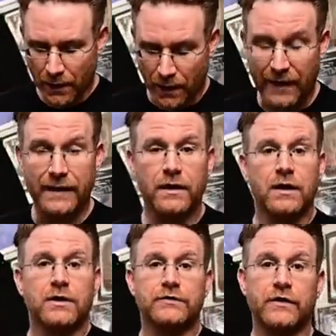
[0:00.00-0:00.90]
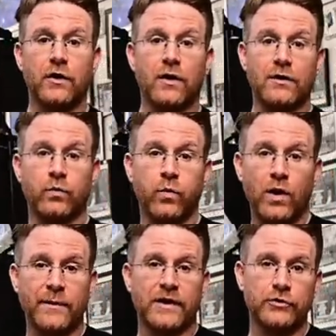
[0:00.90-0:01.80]
All right. So what
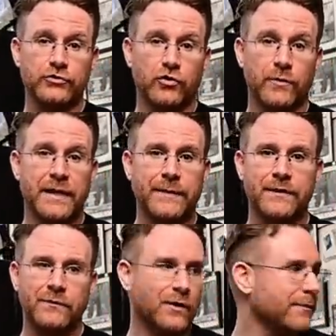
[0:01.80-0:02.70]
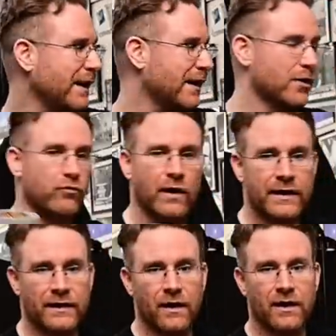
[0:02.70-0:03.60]
am I gonna do is roll of paper? Well, I'm not gonna run
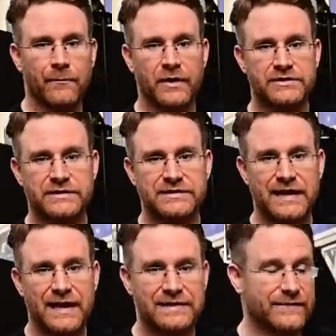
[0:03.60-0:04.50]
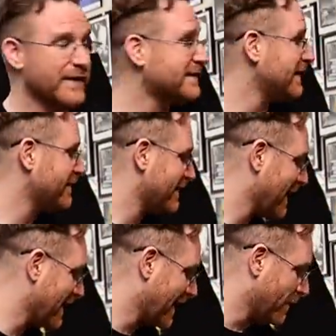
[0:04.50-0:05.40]
it on a bunch of stands. If I did
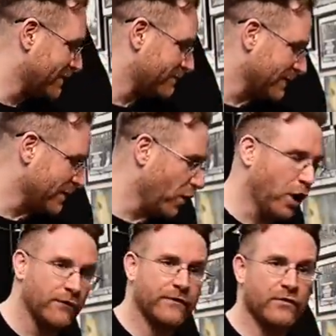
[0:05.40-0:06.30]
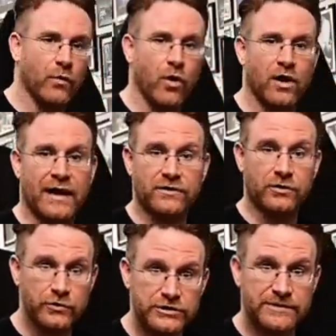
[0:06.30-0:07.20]
that, I would be off of the wall, I'd
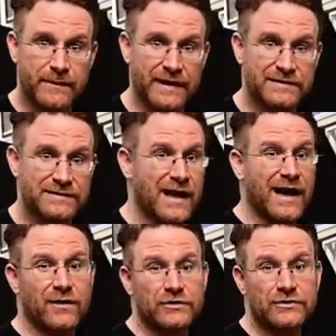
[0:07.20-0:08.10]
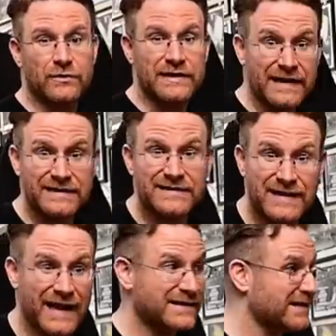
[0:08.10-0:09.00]
lose space. I'd also need
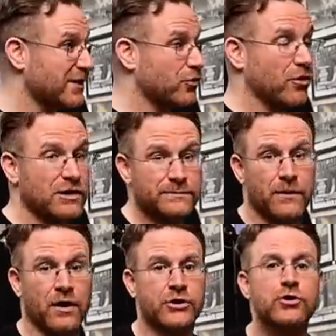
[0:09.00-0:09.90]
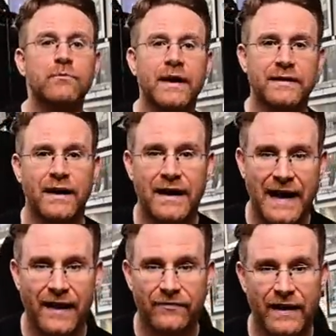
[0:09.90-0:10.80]
stands and a crossbar. You might not
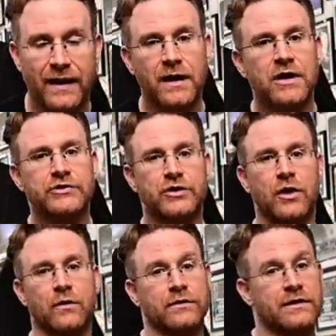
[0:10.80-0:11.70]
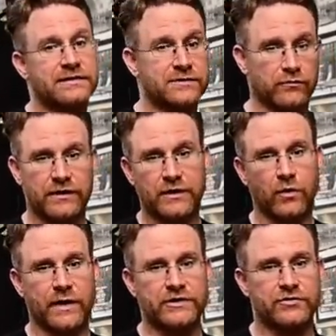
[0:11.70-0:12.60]
have that. So this is a really
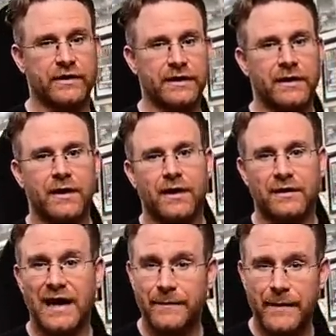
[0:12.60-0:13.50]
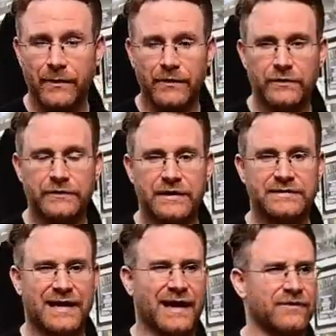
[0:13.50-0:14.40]
quick trick. A lot of people use
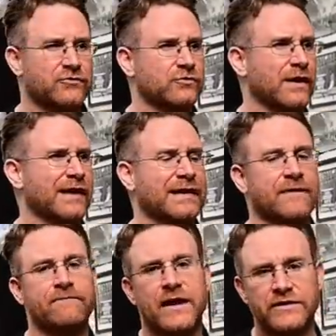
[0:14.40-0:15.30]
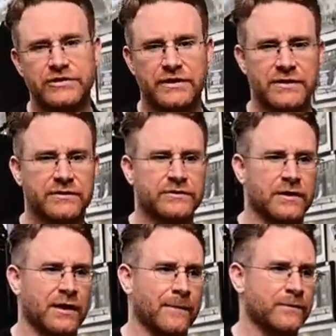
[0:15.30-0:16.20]
this at like conventions,
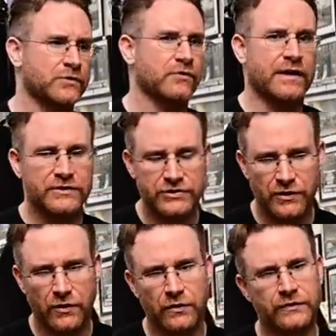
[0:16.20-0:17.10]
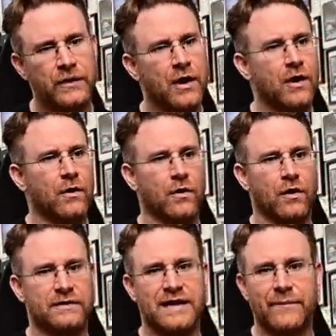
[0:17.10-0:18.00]
trade shows,
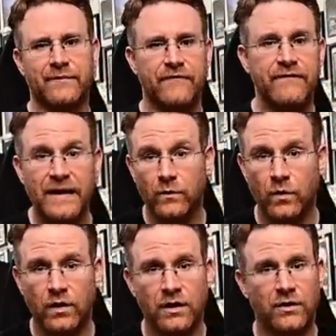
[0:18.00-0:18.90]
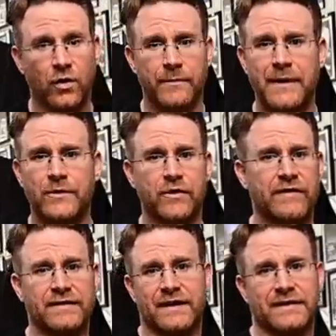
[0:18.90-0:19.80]
or type of event work, or maybe you're
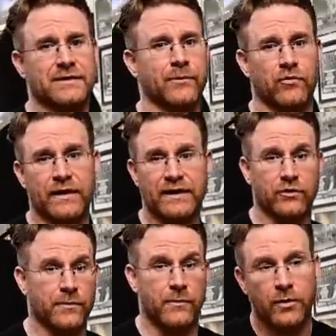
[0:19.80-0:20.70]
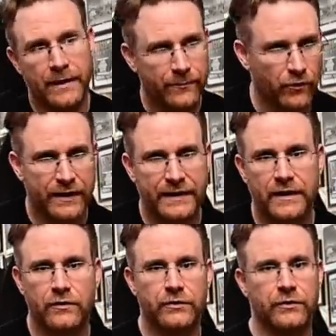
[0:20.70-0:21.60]
even at like the parade or the mermaid parade
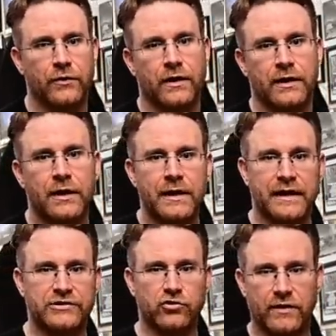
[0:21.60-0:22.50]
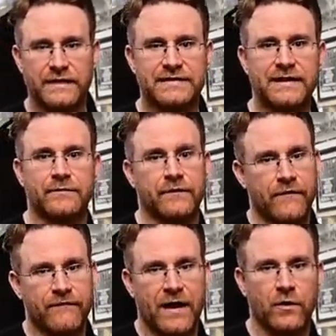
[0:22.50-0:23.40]
here in New York. It's crazy, and if
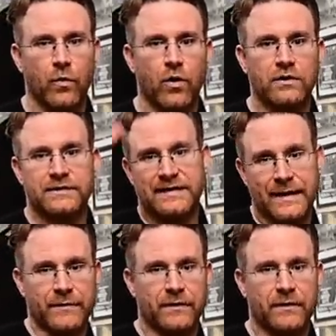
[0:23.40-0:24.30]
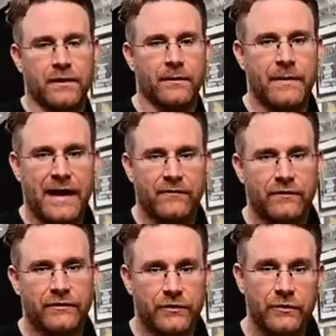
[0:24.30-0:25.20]
you found a wall to tape a
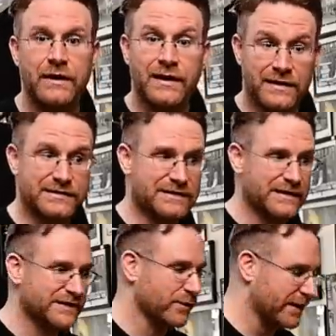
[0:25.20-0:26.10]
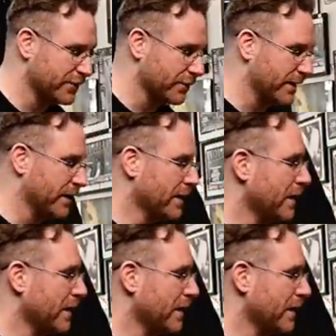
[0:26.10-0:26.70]
background to, this is an easy way to do it.